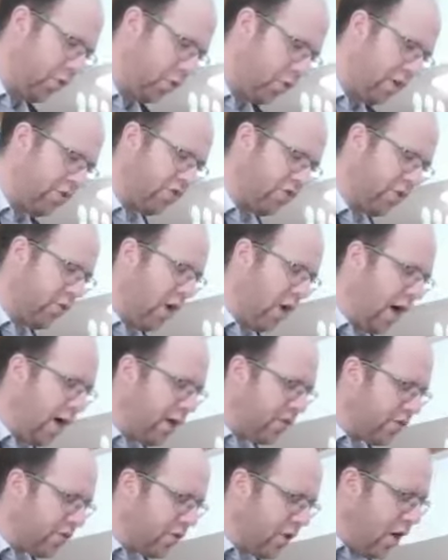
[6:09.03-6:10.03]
So Rashi
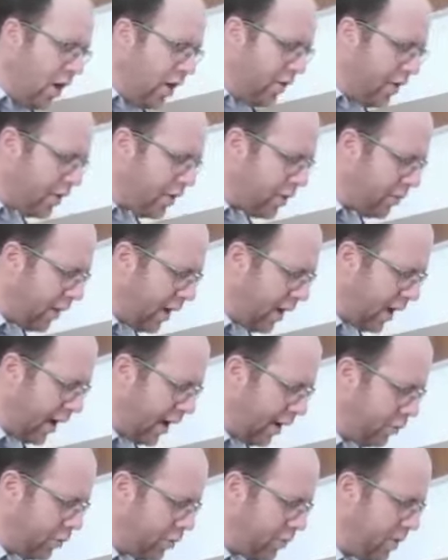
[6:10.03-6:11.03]
writes that the
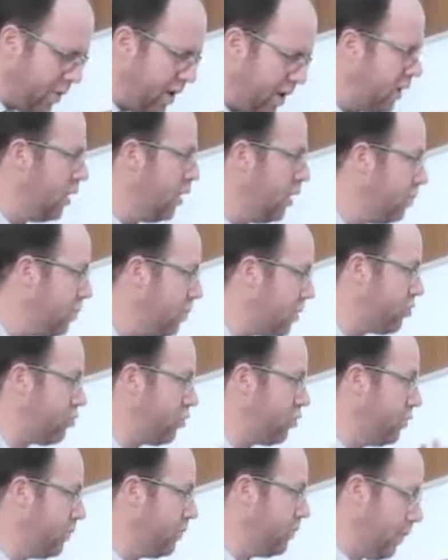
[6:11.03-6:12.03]
melacha would be
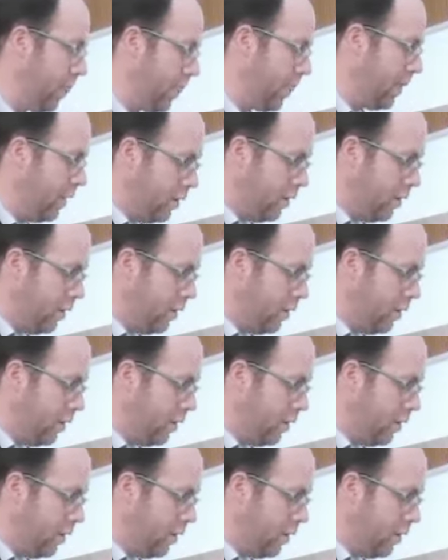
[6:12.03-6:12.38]
bishul.